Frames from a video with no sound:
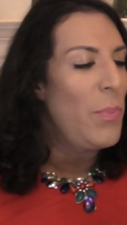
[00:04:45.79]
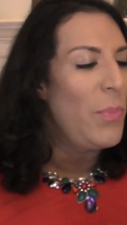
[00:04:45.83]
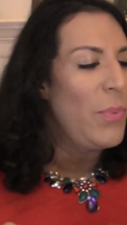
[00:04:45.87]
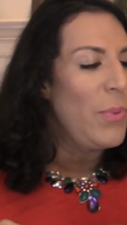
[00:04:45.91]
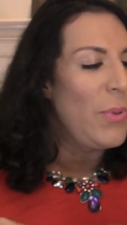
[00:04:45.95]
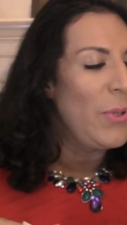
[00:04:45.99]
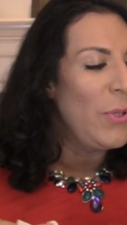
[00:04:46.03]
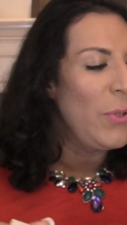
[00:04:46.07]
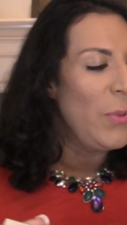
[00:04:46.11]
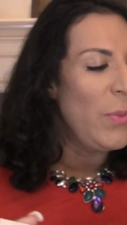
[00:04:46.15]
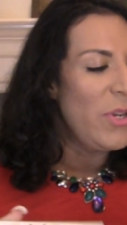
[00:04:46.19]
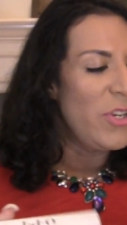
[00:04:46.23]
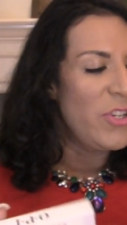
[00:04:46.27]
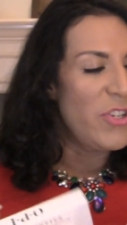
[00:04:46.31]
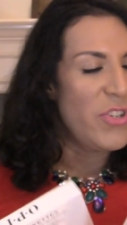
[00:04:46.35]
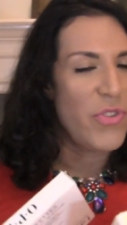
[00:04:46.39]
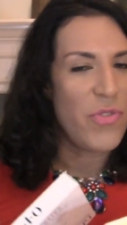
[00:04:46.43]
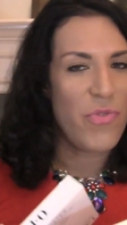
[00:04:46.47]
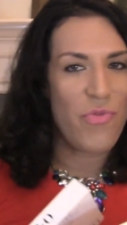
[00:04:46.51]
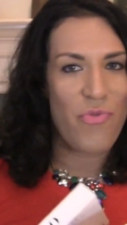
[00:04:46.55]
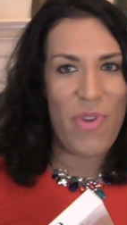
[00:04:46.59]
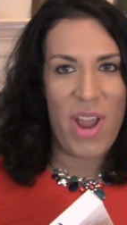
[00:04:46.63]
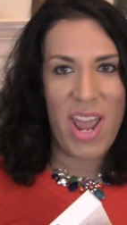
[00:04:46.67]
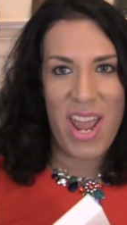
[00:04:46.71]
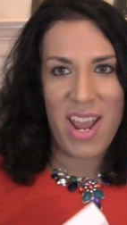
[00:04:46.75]
bluish
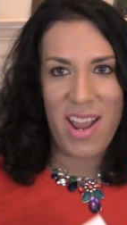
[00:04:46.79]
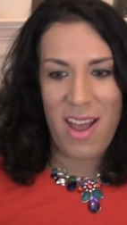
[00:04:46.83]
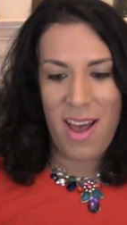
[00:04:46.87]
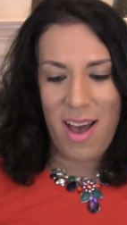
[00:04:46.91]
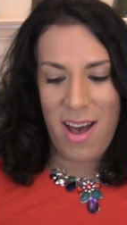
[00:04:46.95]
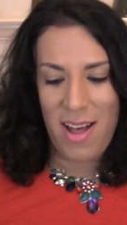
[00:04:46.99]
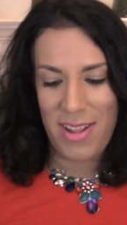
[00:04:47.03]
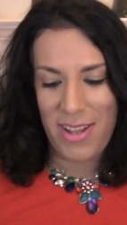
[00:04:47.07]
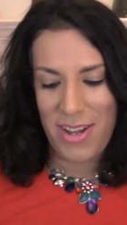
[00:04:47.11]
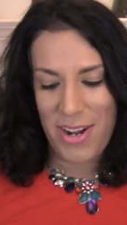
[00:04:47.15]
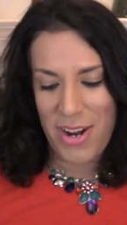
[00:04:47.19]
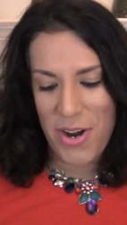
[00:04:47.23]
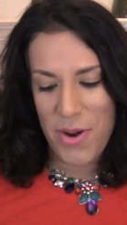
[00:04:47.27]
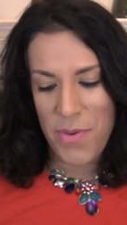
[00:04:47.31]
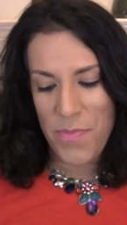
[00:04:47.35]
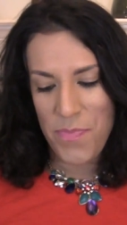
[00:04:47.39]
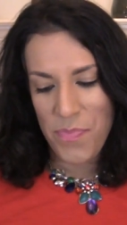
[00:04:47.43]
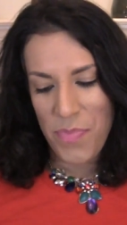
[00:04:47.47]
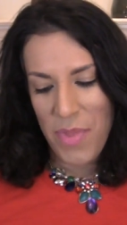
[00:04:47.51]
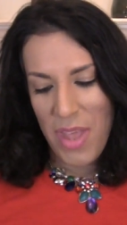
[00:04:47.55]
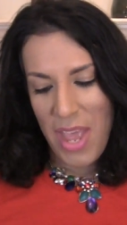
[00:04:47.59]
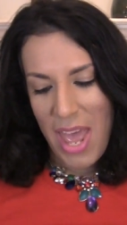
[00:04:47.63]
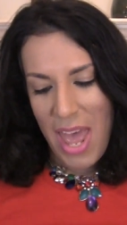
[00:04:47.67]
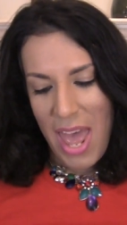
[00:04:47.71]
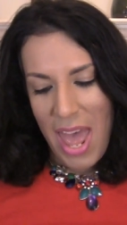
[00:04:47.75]
gray color.
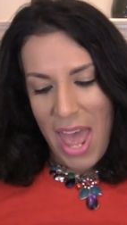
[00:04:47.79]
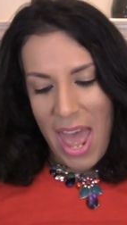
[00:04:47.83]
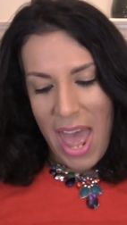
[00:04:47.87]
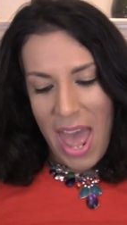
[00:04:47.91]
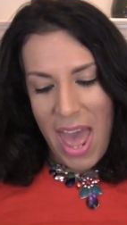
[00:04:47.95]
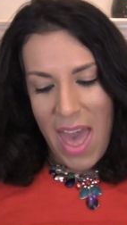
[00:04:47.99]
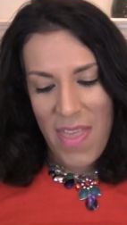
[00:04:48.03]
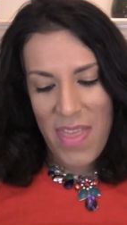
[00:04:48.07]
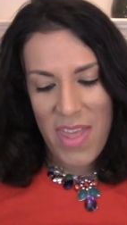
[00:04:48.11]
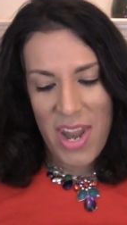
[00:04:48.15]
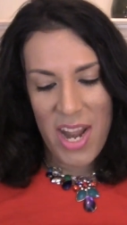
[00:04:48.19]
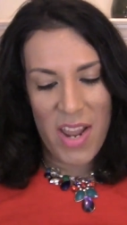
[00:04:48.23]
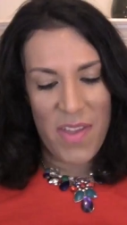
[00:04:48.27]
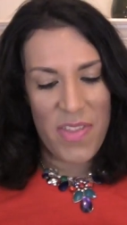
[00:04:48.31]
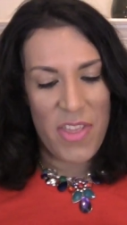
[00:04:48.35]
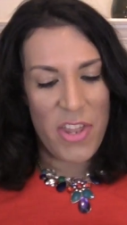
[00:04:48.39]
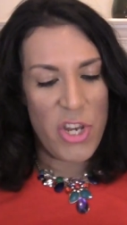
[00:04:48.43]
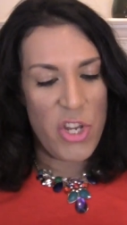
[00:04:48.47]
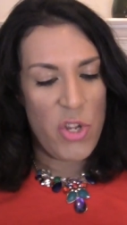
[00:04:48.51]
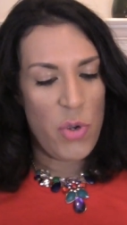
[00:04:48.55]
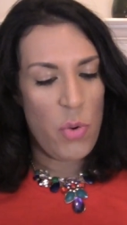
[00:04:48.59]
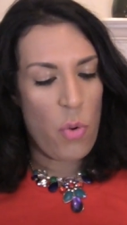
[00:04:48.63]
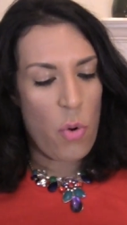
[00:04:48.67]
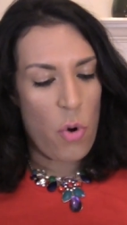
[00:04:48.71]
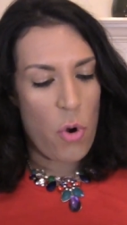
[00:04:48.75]
And then I got the
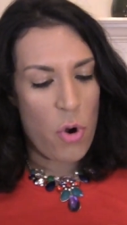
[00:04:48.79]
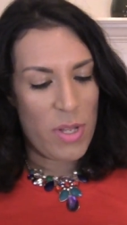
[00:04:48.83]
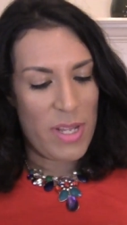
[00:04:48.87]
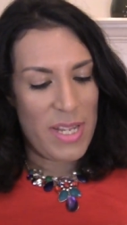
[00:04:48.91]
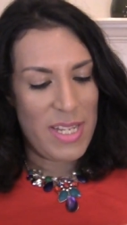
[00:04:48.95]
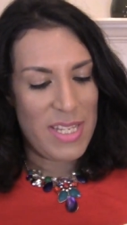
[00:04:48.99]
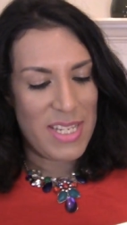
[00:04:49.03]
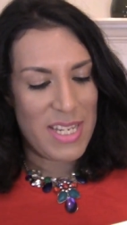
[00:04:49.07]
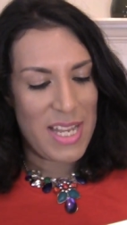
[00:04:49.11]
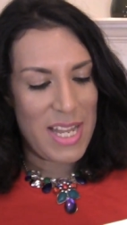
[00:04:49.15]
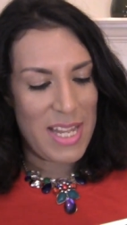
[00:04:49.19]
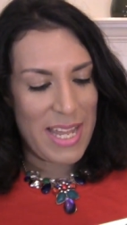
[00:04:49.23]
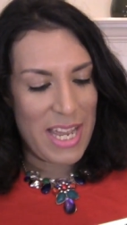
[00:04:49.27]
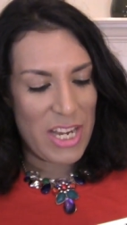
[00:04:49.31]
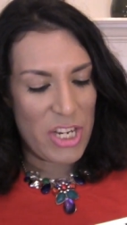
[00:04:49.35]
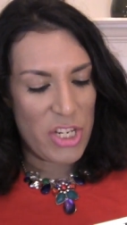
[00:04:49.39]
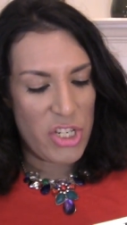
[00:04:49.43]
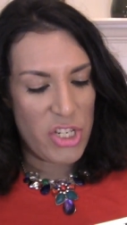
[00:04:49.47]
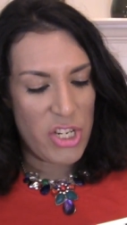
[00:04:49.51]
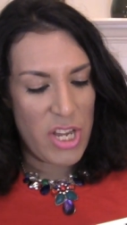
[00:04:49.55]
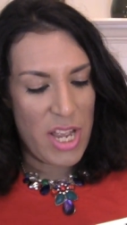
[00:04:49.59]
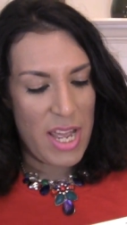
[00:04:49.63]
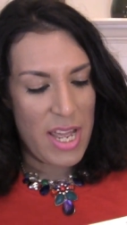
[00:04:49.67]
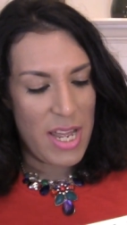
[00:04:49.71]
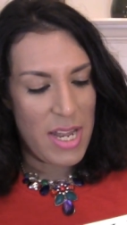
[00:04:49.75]
New Orleans
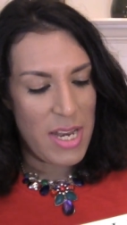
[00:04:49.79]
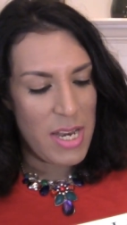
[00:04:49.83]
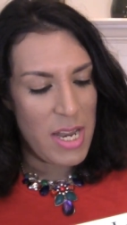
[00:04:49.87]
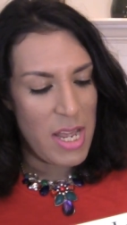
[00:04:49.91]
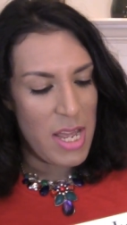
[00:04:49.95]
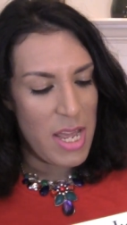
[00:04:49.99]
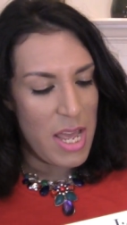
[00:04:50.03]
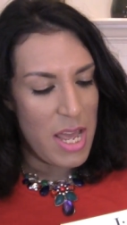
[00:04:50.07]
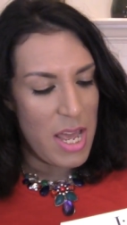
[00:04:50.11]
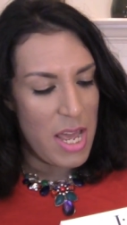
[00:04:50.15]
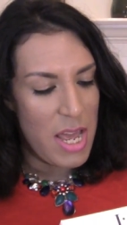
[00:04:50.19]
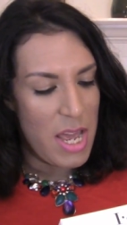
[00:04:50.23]
collection.